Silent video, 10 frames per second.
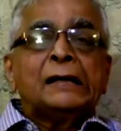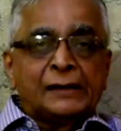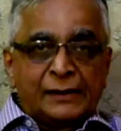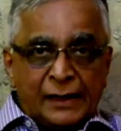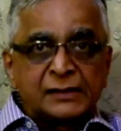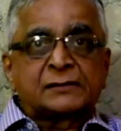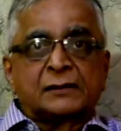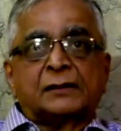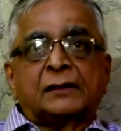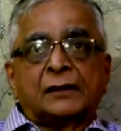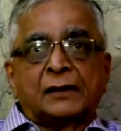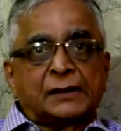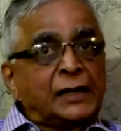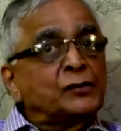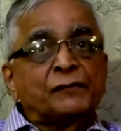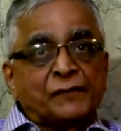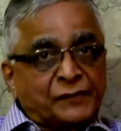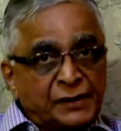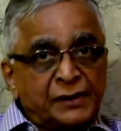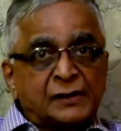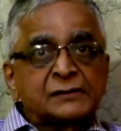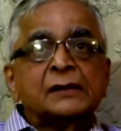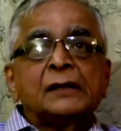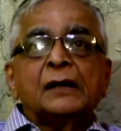next 10 to 15 years.